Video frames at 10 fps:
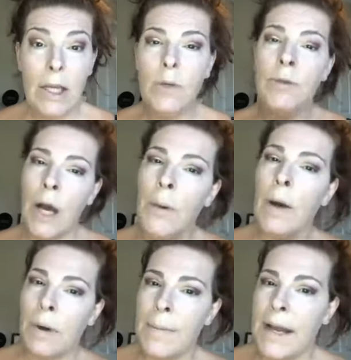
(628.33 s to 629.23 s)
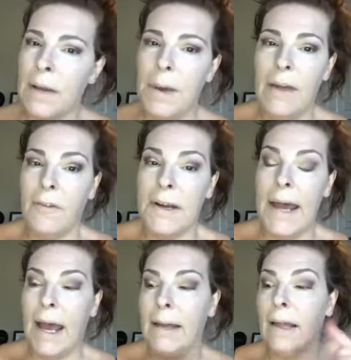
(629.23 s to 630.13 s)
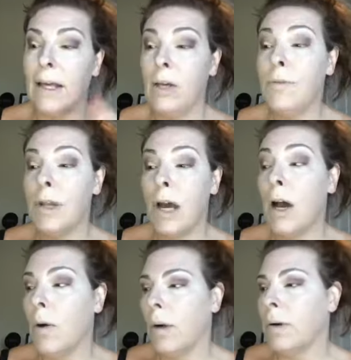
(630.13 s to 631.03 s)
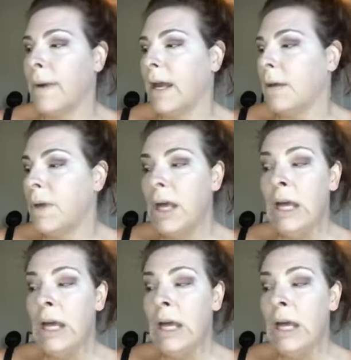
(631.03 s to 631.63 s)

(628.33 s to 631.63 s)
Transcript: you know I wear makeup every day. Like, you know I wear makeup.